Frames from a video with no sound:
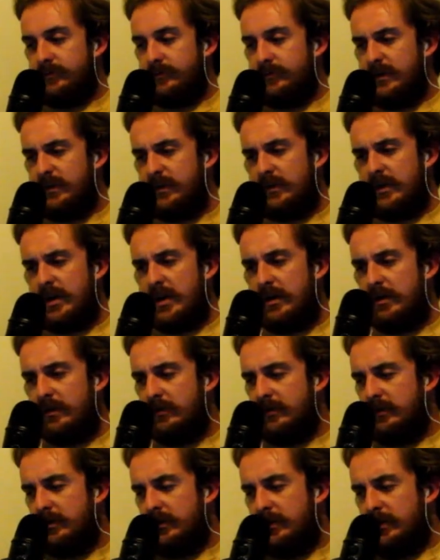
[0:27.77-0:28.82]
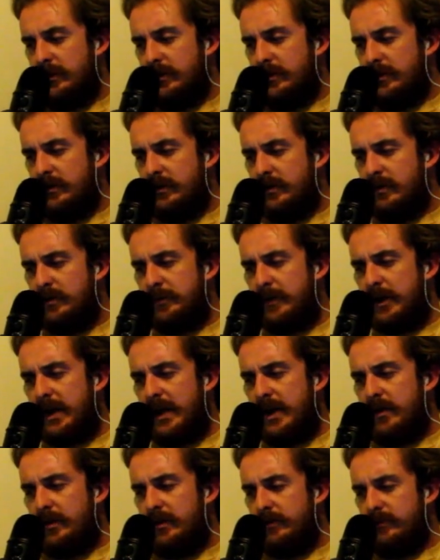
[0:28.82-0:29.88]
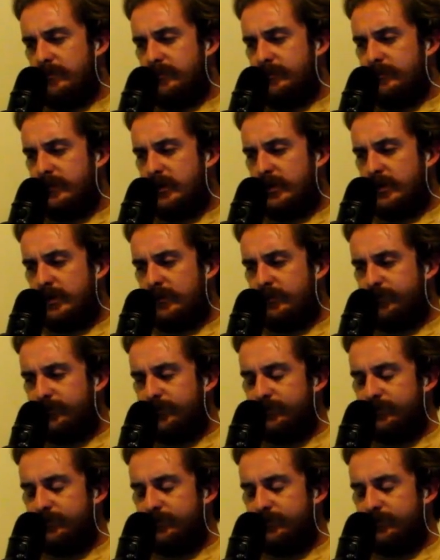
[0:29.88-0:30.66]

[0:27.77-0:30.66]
This is a bit loud. Hold on.